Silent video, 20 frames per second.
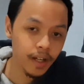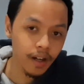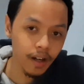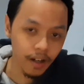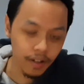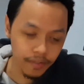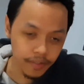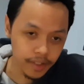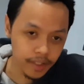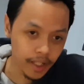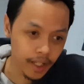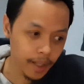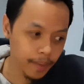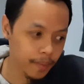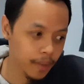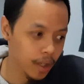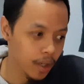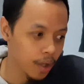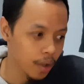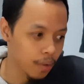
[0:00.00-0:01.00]
of the game,
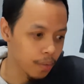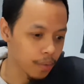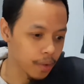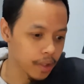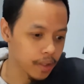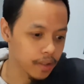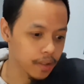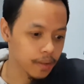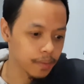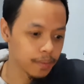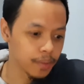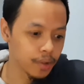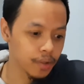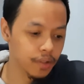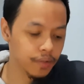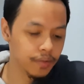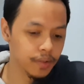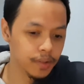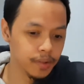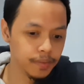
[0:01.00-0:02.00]
with a
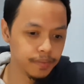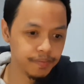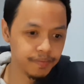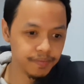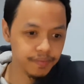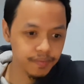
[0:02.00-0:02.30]
beautiful